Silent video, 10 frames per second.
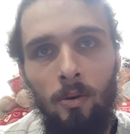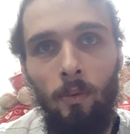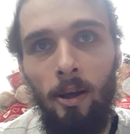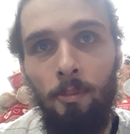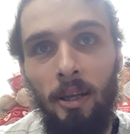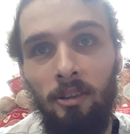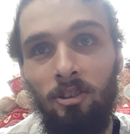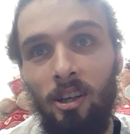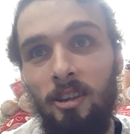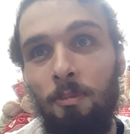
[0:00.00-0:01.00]
when my
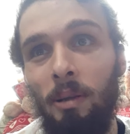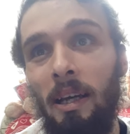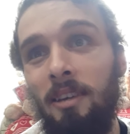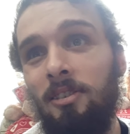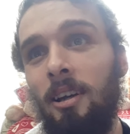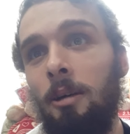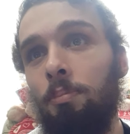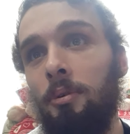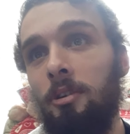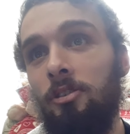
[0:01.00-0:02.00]
anxiety plays
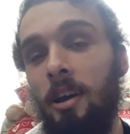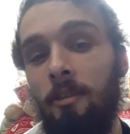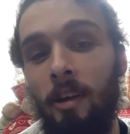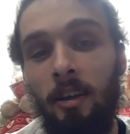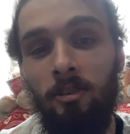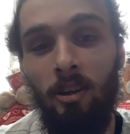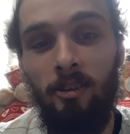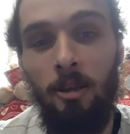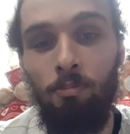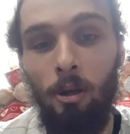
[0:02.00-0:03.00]
up because I have
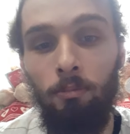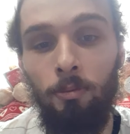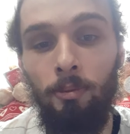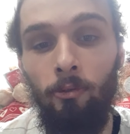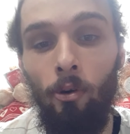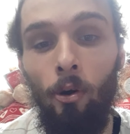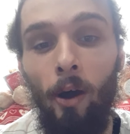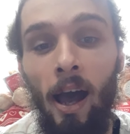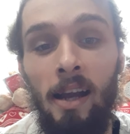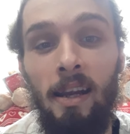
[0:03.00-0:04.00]
anxiety problems
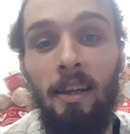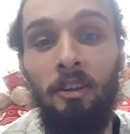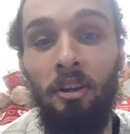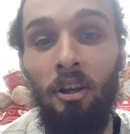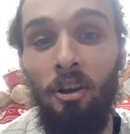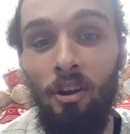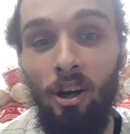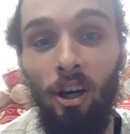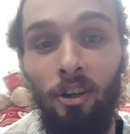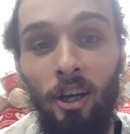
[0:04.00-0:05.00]
before and it is
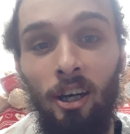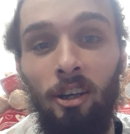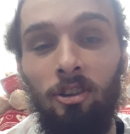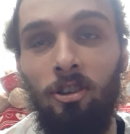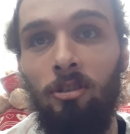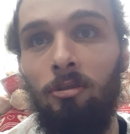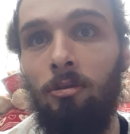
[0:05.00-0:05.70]
not nice.